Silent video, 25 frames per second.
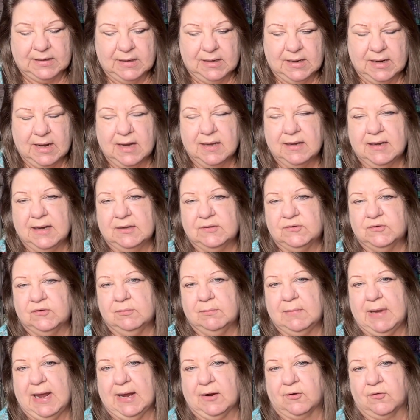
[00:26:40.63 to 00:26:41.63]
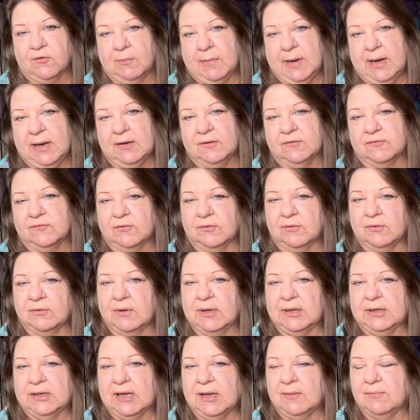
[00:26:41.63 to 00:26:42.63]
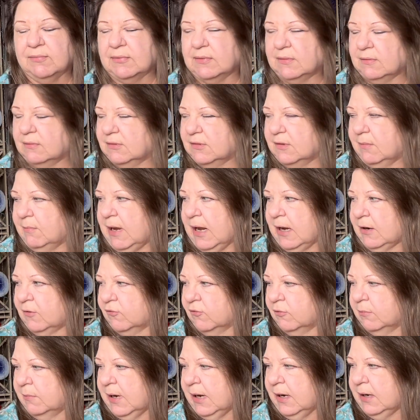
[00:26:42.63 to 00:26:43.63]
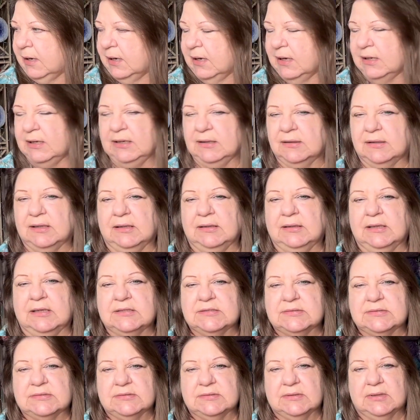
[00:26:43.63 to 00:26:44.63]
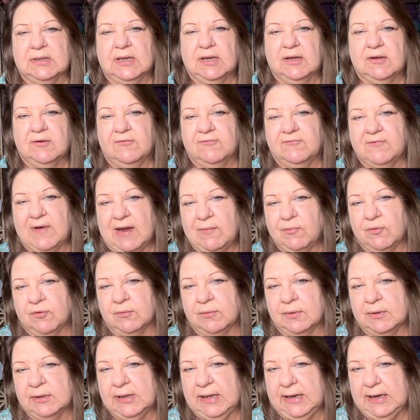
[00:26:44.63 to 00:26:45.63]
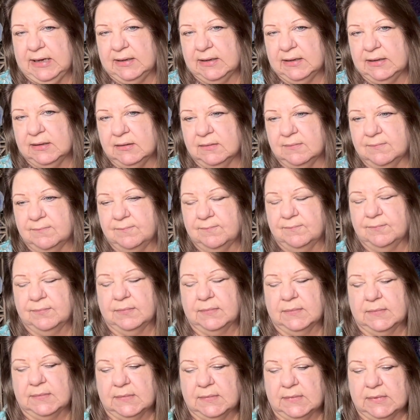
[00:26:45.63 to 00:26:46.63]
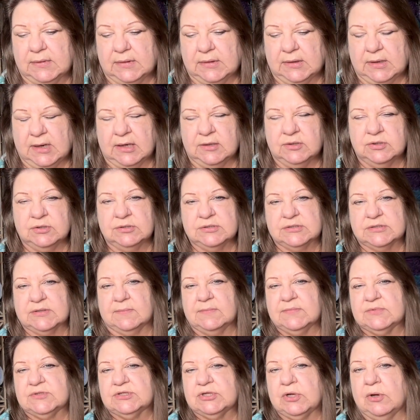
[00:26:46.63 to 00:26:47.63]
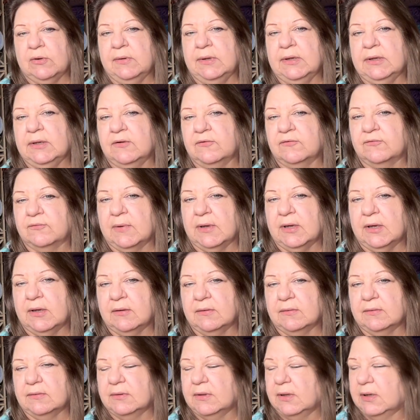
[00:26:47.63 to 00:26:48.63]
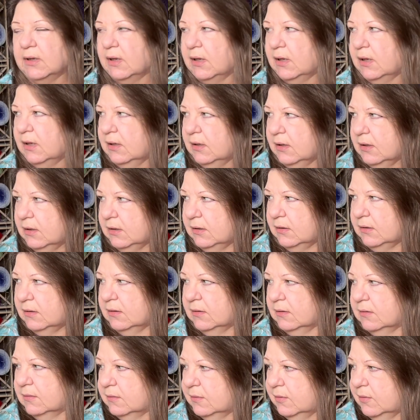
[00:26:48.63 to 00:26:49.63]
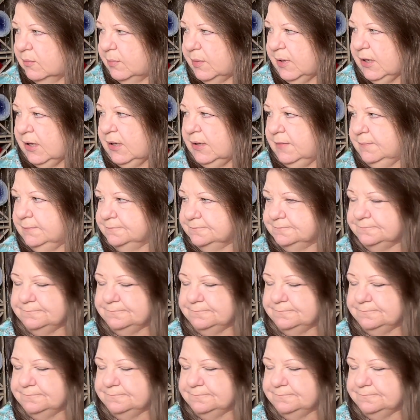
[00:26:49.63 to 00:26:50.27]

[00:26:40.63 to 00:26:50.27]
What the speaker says: And I do macrame, so I kept the macrame. Anything that's fiber related, I do some sewing as well. But